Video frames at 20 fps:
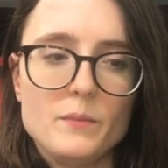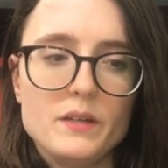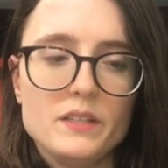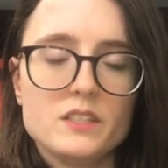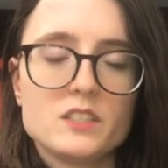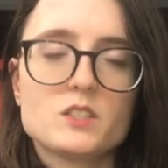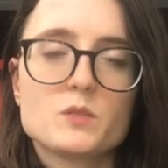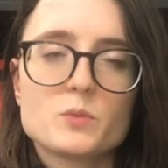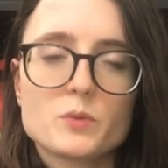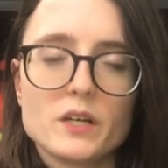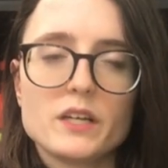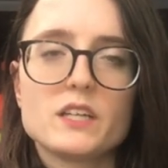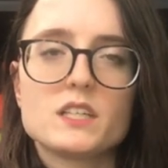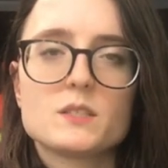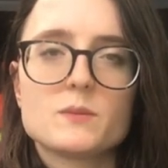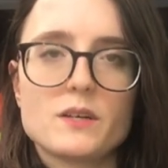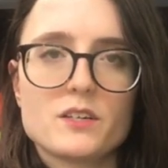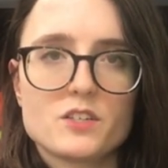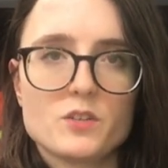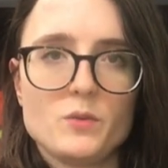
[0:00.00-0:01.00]
in the spring
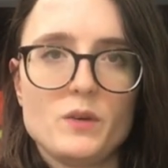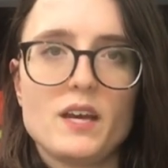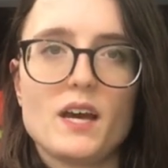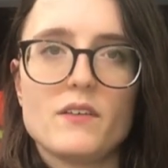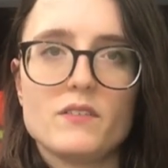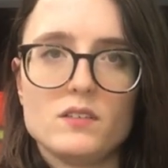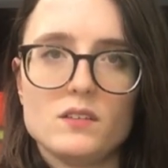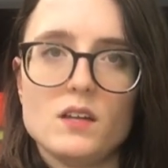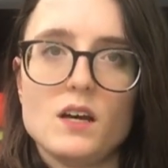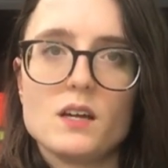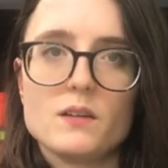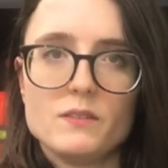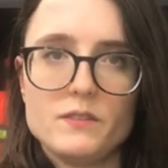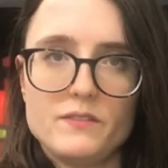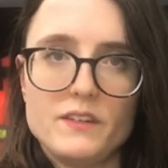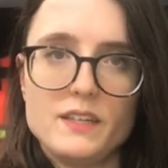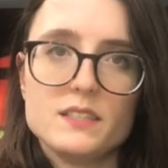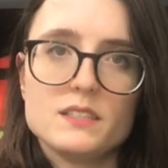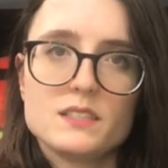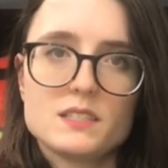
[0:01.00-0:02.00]
especially, we have a lot of
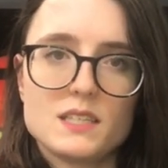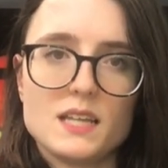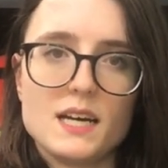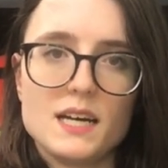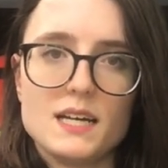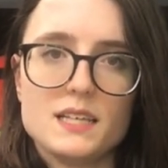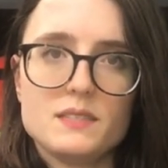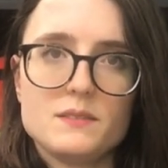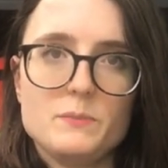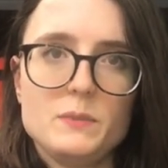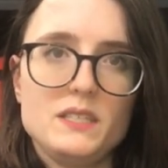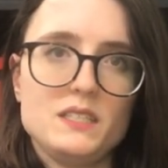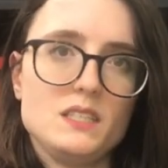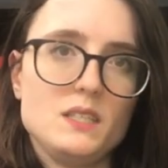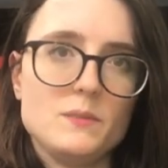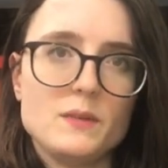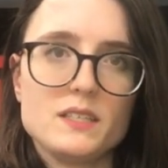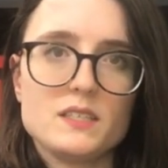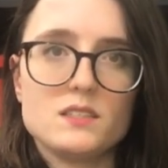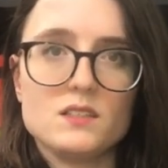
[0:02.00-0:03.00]
events that
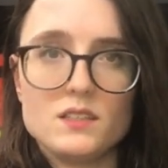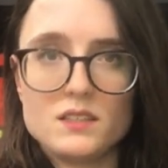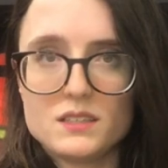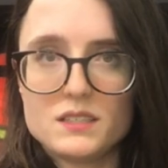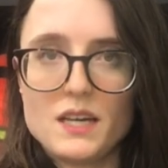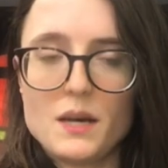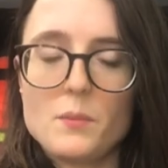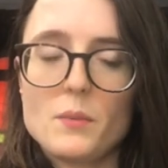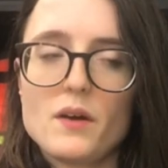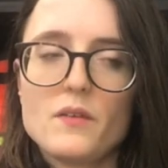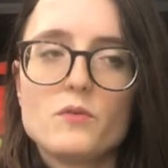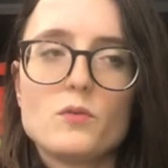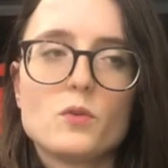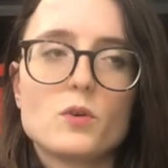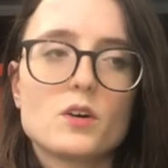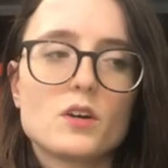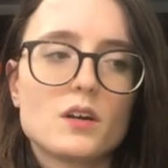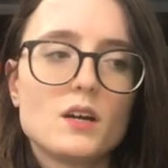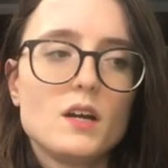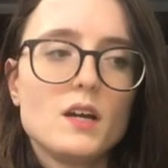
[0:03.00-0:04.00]
PCEMS is on standby
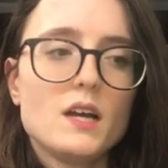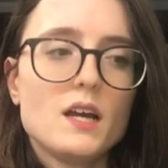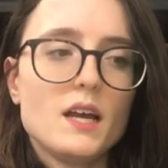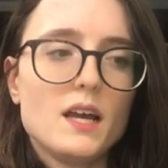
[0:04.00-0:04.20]
for,